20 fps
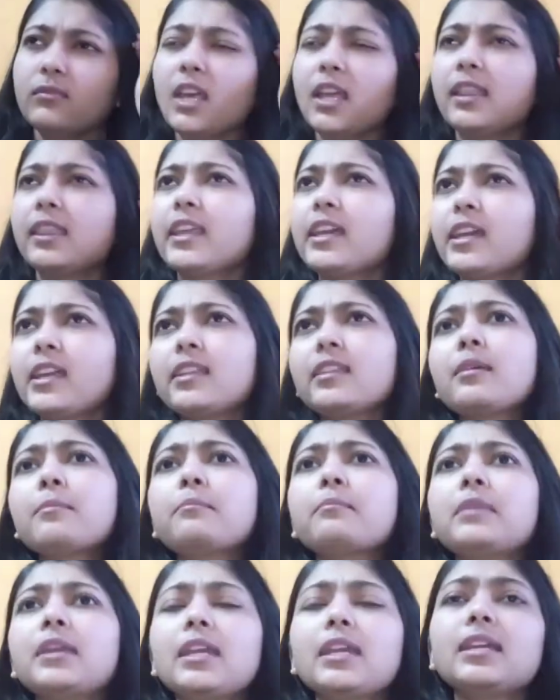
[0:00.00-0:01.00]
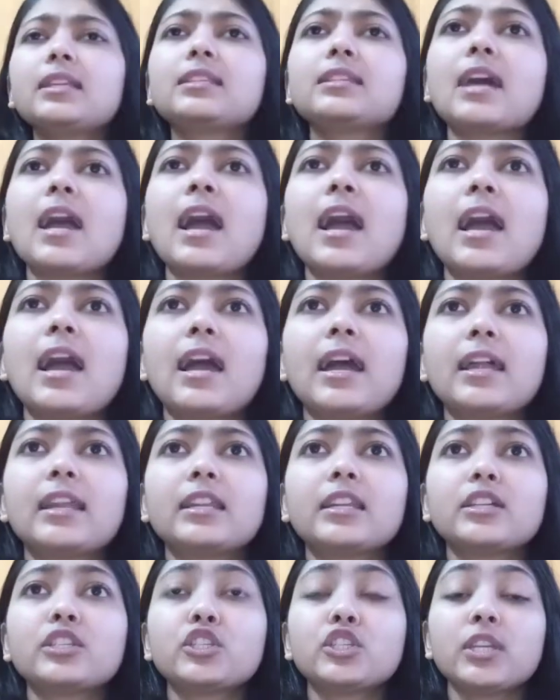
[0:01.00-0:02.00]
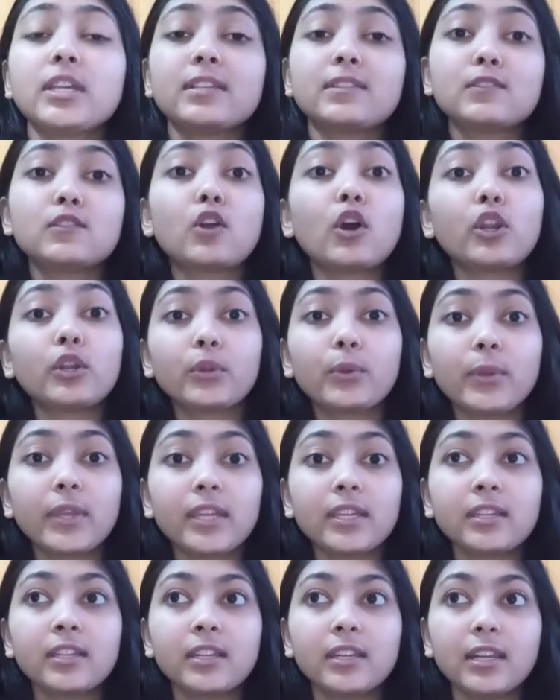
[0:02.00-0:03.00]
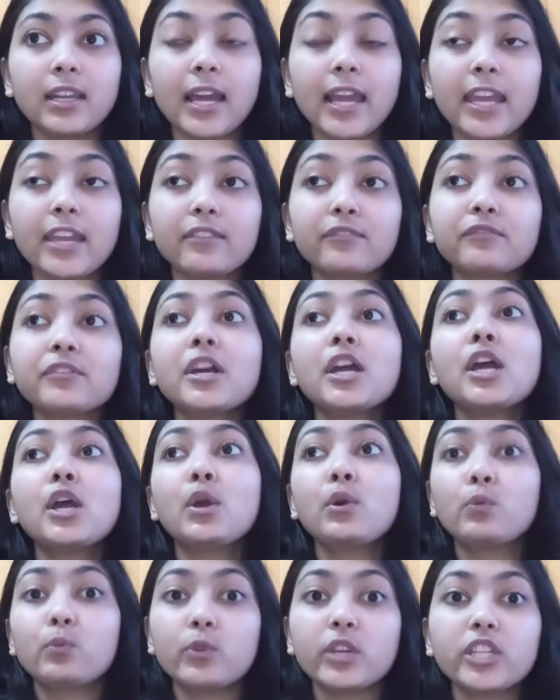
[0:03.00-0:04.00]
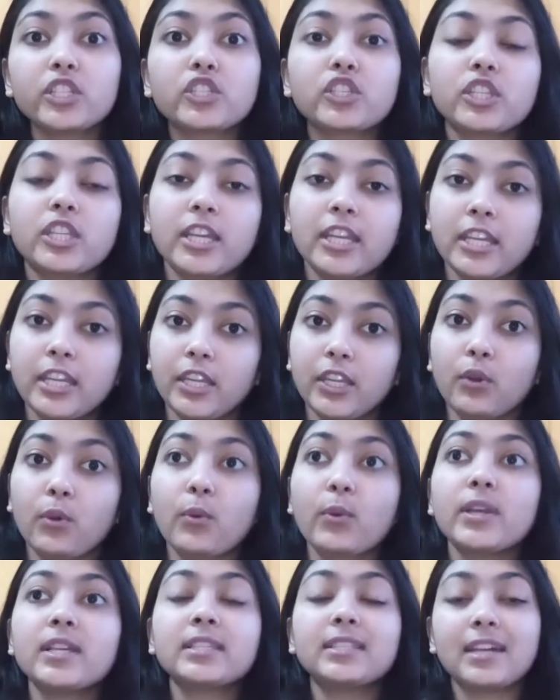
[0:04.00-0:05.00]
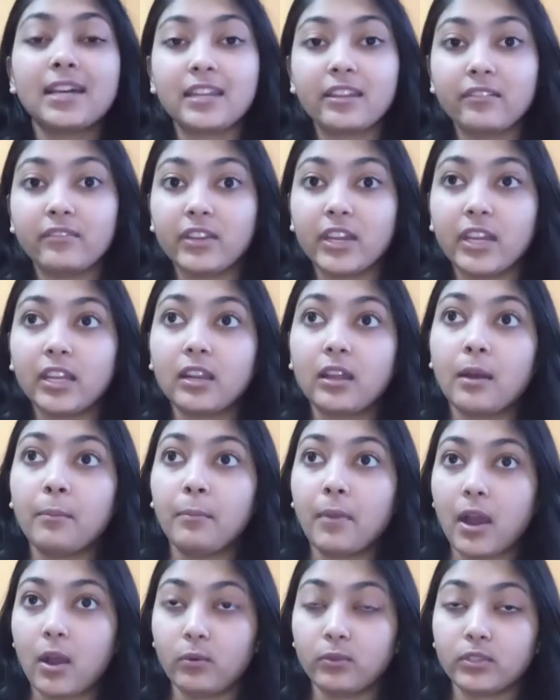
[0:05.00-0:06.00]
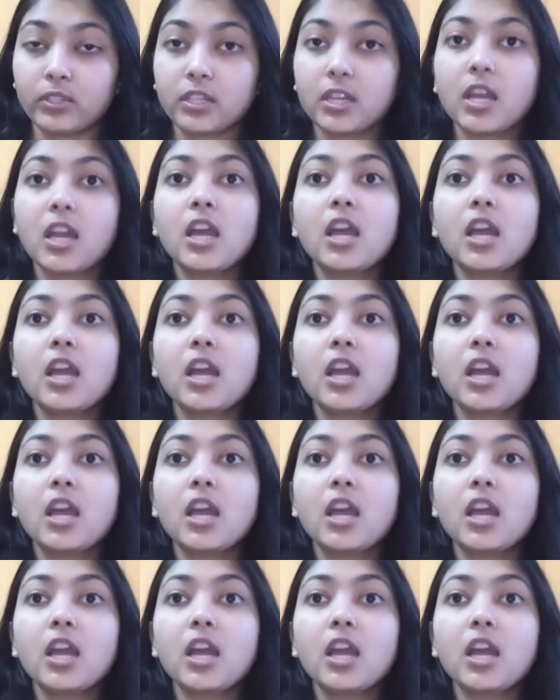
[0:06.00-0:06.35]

there they meet, and she has a lot going in her life which the hero is unaware about.